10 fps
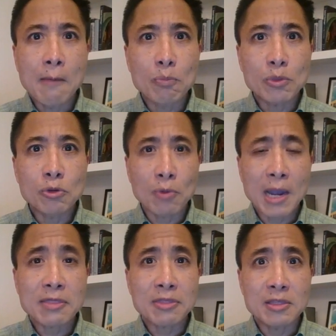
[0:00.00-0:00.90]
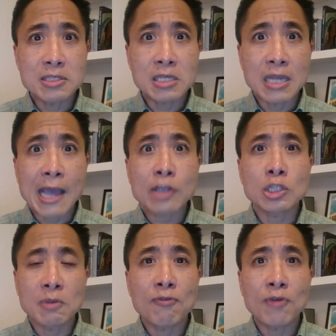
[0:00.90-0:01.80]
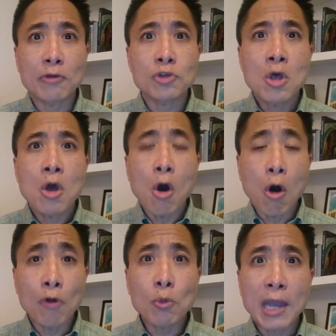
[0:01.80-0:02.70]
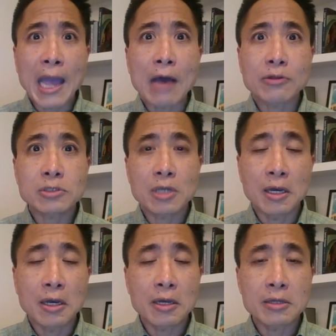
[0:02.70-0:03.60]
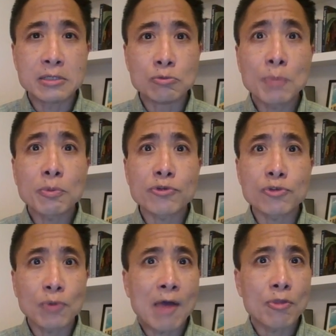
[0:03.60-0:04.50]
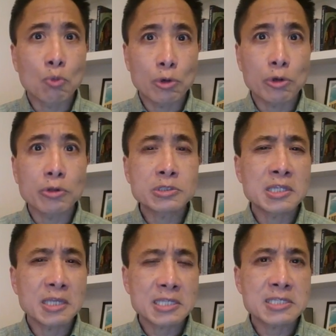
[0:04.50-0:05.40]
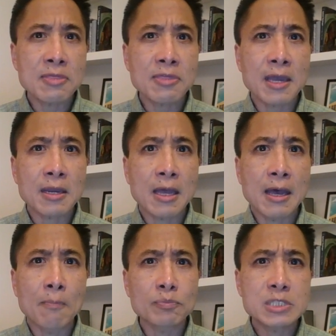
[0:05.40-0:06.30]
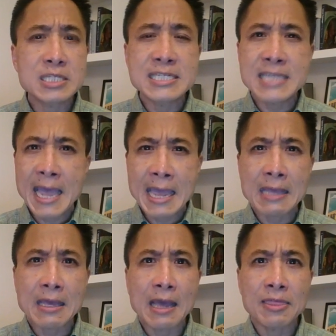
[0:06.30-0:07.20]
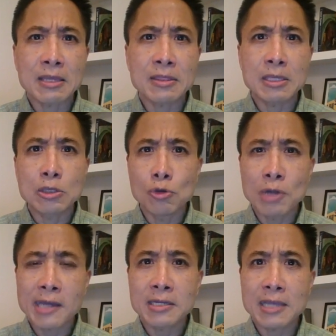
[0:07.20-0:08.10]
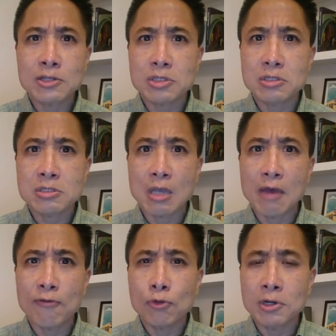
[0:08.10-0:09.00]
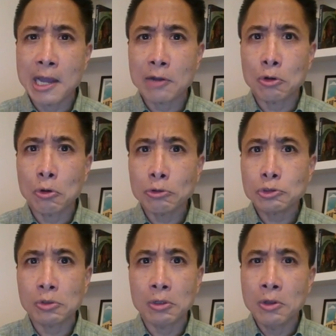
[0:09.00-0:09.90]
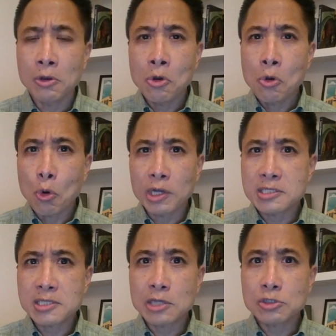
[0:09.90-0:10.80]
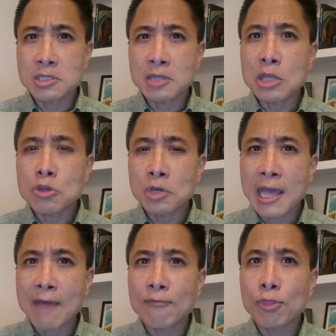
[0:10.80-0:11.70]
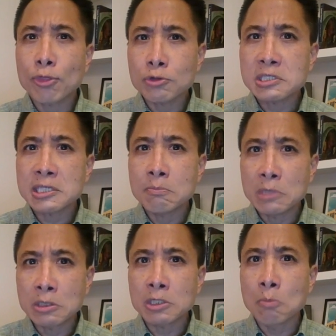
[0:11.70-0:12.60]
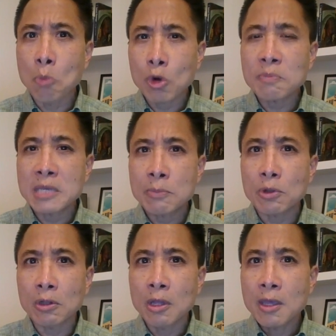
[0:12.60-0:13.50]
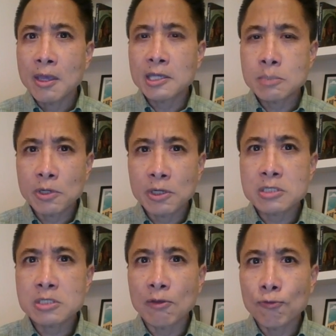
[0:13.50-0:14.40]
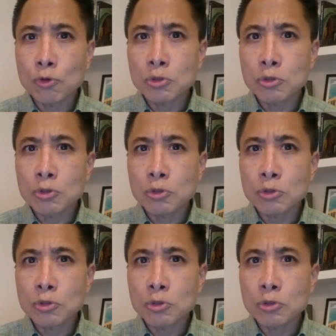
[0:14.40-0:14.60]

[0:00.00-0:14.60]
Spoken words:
you're right that this could actually be felt all the way out in ripples around the world, to the extent that today, I think the United Nations Food and Agricultural Organization said that you could have 13 million more people experiencing food